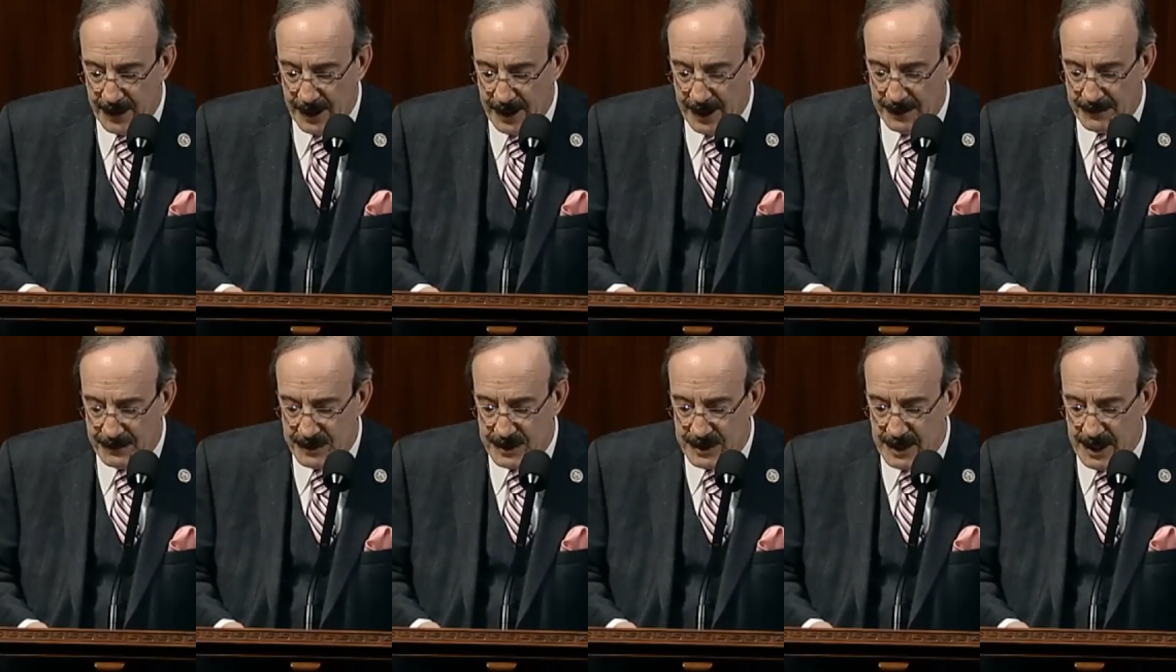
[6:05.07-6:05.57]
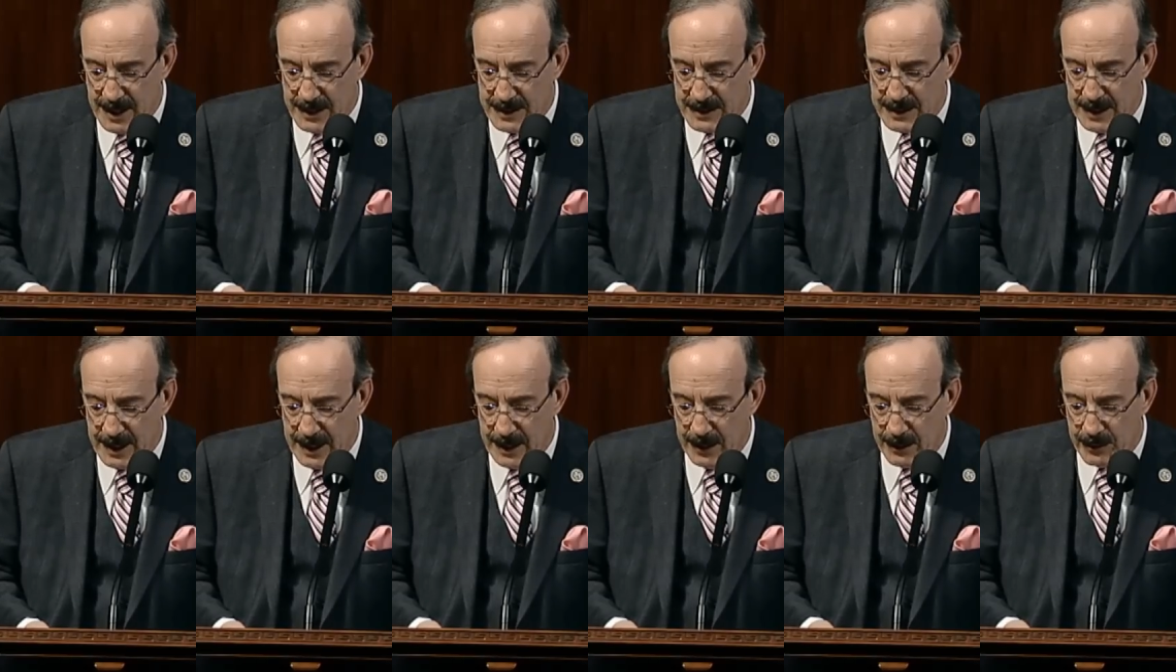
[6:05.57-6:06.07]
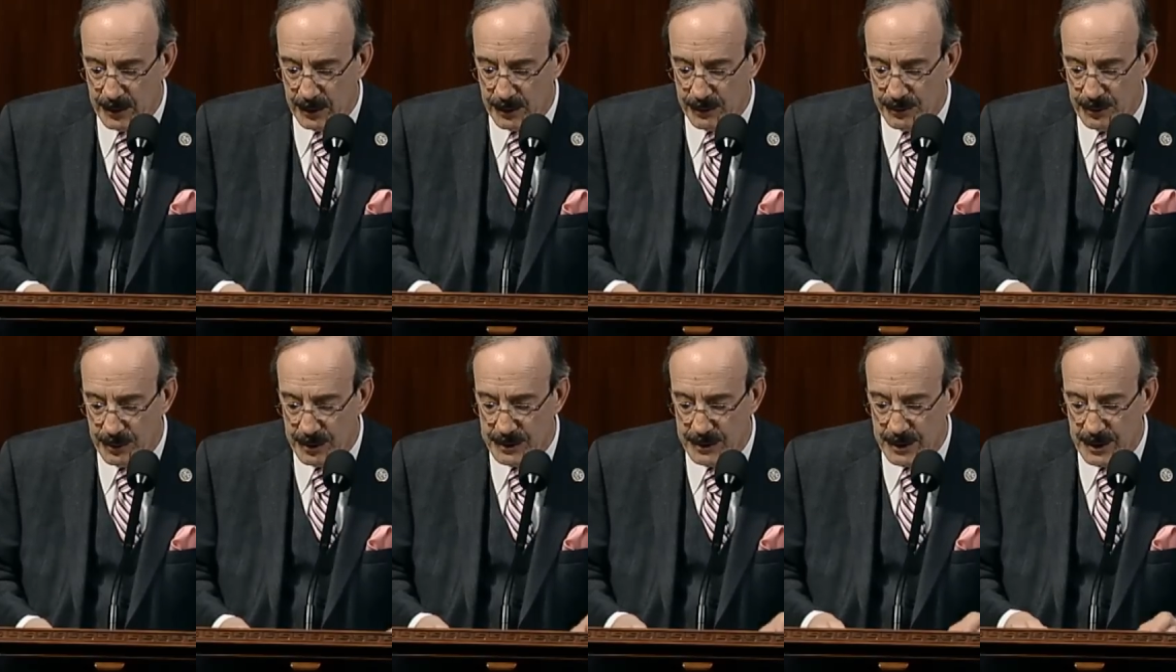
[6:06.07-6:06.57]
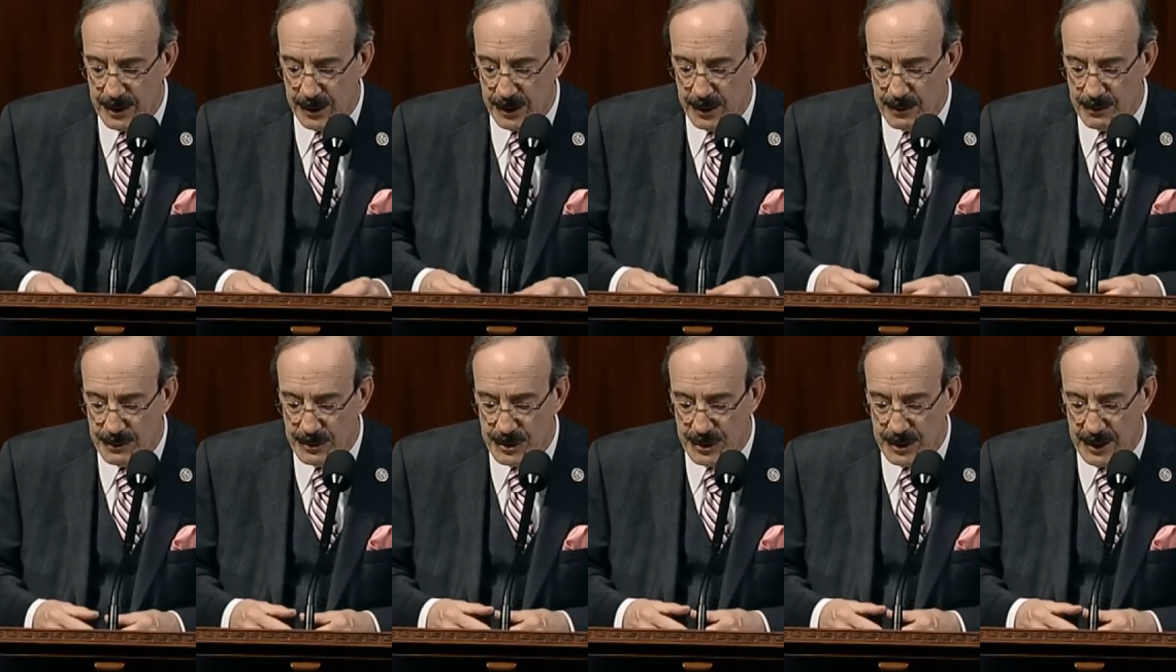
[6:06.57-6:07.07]
have sat down across the
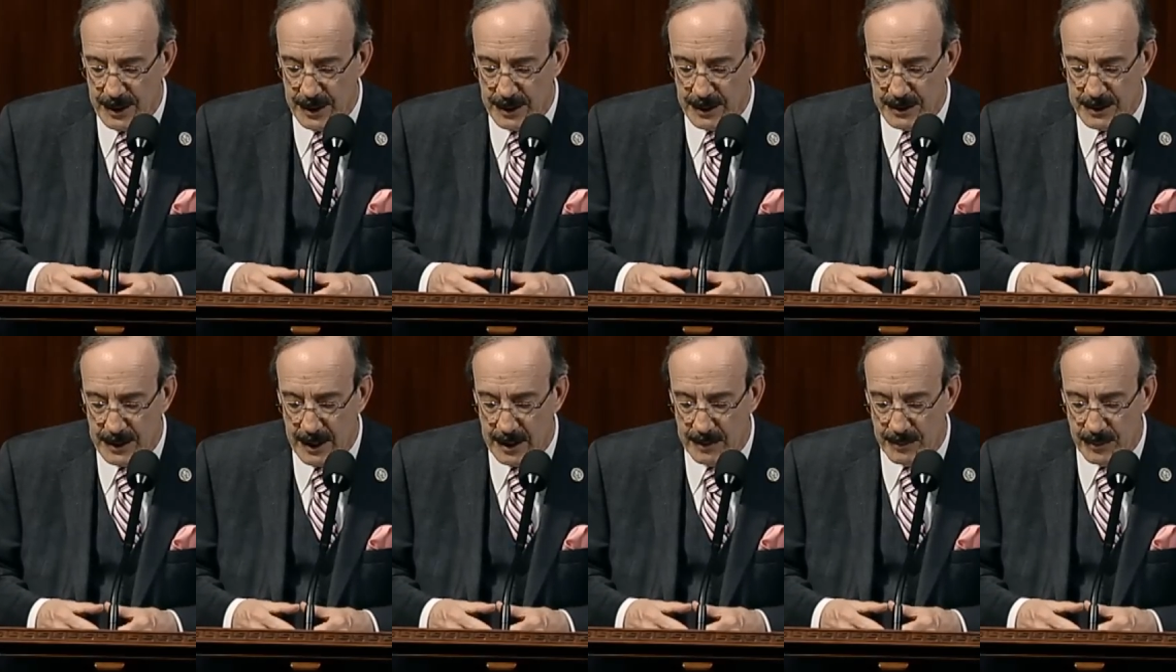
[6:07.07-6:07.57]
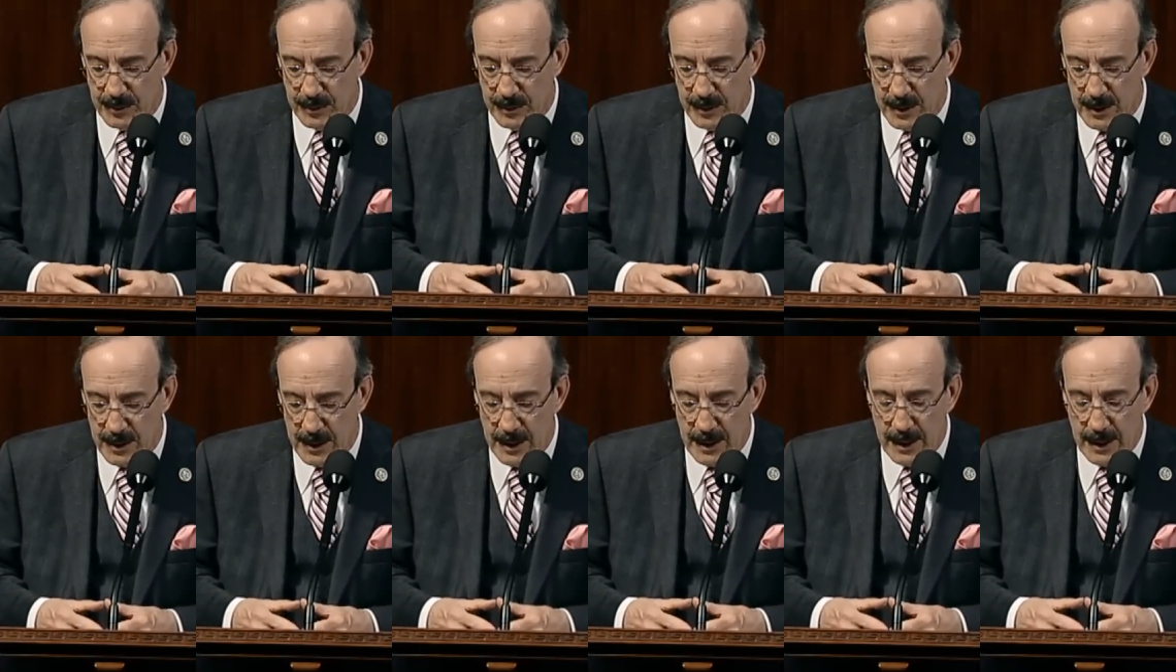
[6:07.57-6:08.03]
negotiating table